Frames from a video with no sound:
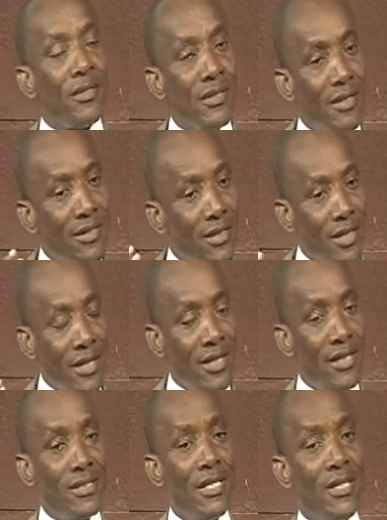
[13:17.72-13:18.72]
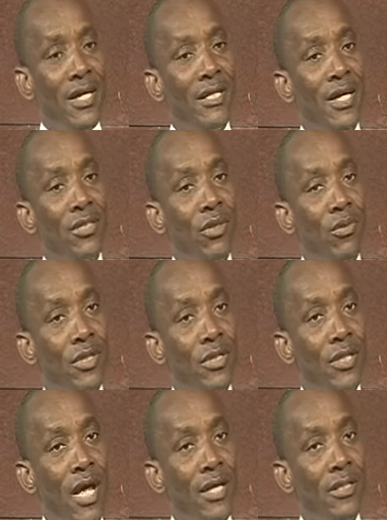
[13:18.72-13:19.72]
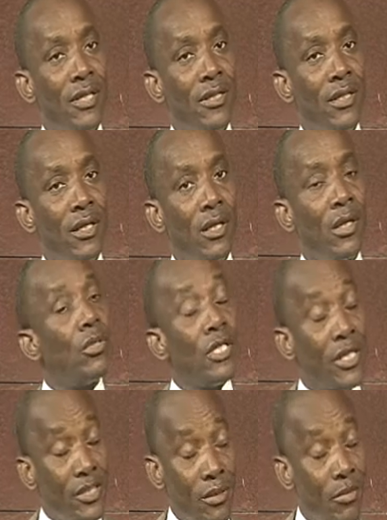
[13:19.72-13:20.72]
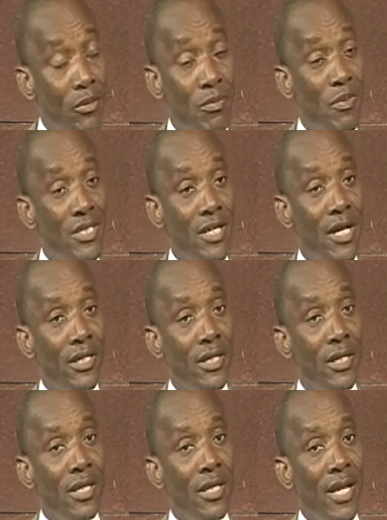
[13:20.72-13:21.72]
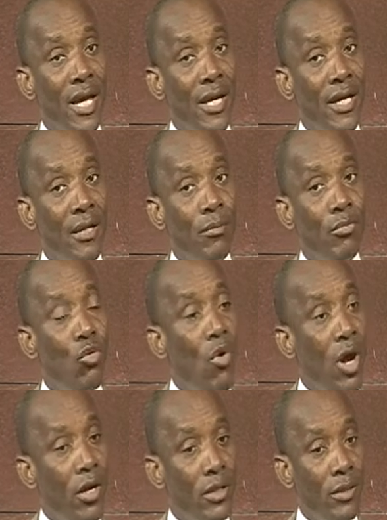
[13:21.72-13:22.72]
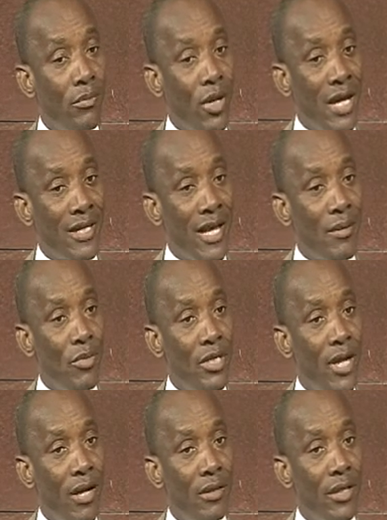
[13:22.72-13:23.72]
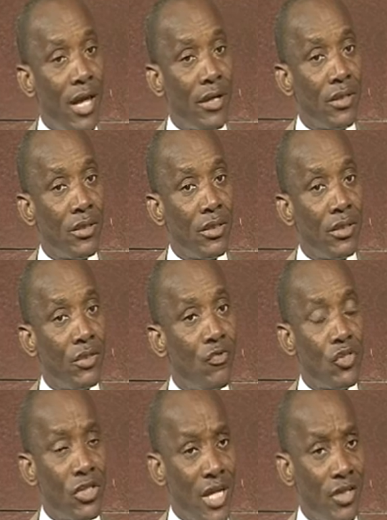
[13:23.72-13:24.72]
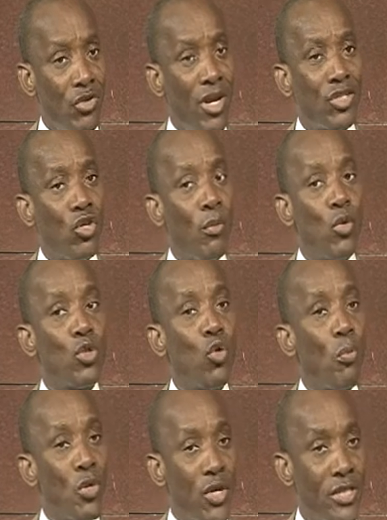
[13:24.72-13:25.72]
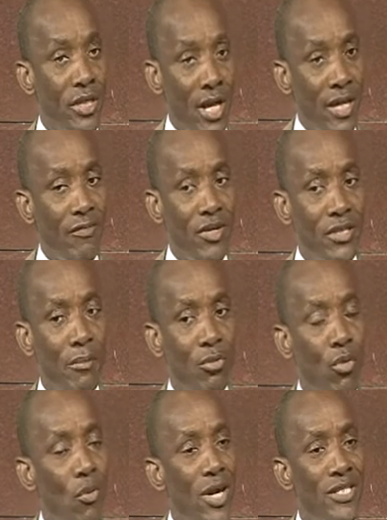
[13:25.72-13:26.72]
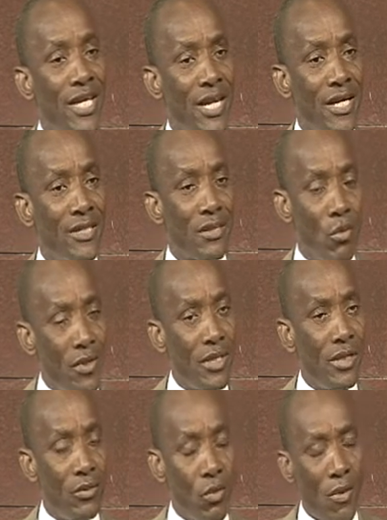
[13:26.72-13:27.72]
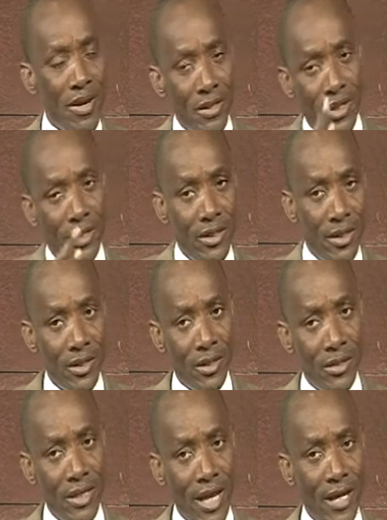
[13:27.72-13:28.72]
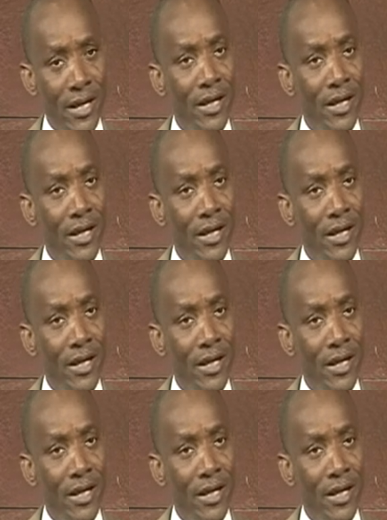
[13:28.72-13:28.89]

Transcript: the Nigerian Senate has always acted, National Assembly basically, like bulwark. They act like media, like civil society, or like somebody who is opinionated. I give an example. When we were in Senate, we were in the NEC.